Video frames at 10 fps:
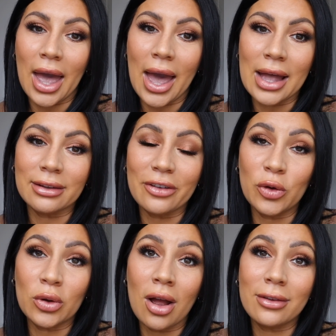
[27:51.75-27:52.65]
And if
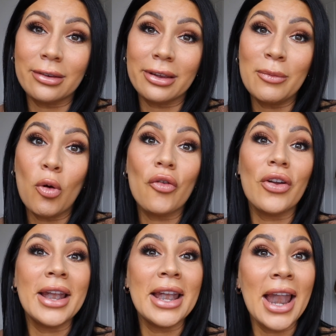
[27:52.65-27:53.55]
you would like to see more of
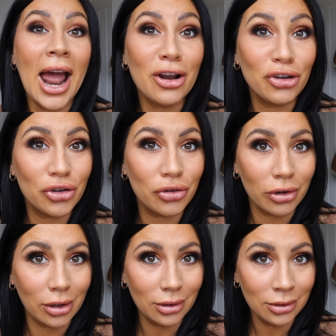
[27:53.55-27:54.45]
a
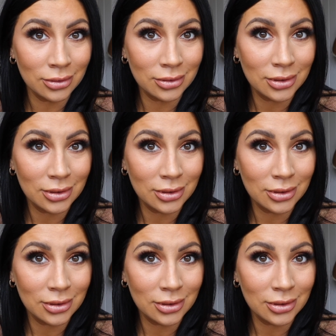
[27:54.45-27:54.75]
natural